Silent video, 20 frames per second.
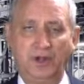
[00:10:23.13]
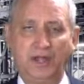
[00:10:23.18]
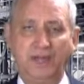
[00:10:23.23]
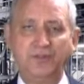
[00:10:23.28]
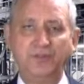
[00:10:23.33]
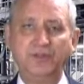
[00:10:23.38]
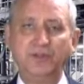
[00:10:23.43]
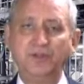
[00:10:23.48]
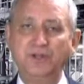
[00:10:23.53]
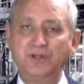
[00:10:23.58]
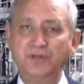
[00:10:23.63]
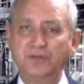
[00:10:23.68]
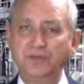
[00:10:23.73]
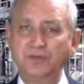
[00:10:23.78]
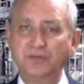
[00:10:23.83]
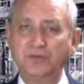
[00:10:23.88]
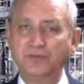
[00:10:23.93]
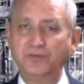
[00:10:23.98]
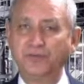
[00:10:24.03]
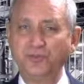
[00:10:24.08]
And
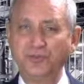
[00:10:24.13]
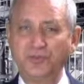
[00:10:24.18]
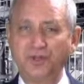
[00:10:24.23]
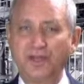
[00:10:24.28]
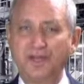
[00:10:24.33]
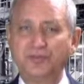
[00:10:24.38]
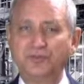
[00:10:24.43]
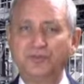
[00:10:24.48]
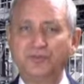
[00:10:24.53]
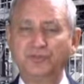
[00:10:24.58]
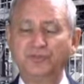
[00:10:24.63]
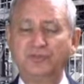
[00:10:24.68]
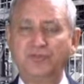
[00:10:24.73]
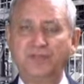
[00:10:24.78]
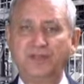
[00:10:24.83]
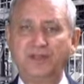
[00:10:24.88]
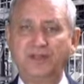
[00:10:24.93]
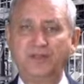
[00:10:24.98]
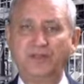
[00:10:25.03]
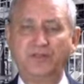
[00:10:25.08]
the fertilizers
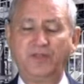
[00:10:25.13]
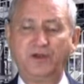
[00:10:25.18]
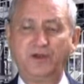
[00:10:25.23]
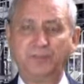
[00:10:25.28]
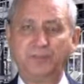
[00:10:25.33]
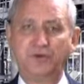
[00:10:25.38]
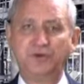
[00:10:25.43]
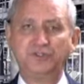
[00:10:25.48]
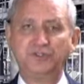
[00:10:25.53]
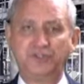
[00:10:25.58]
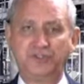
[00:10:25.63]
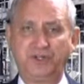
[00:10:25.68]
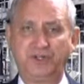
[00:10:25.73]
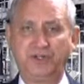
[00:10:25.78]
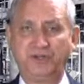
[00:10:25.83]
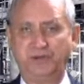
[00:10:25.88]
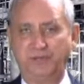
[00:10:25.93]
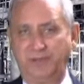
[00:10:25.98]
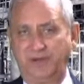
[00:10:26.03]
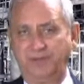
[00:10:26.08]
that are pushed
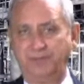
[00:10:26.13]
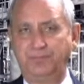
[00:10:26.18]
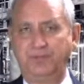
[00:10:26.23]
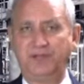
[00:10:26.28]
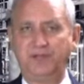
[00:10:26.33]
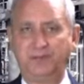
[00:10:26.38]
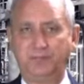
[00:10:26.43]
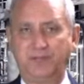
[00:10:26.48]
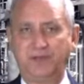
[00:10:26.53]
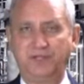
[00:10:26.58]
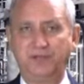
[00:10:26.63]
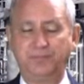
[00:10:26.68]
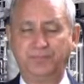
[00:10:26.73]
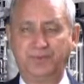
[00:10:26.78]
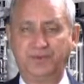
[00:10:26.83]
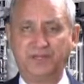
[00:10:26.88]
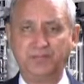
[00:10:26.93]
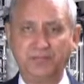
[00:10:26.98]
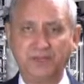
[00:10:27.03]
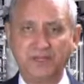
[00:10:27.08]
on by
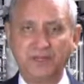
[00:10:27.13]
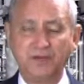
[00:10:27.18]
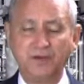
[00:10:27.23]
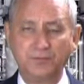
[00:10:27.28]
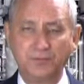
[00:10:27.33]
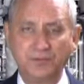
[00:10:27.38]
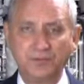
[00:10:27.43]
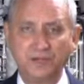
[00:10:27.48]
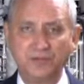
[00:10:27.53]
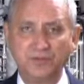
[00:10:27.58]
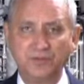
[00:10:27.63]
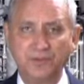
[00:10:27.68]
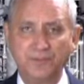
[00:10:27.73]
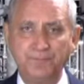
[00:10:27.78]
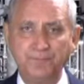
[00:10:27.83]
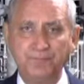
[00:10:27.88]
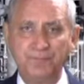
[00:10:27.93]
the big companies,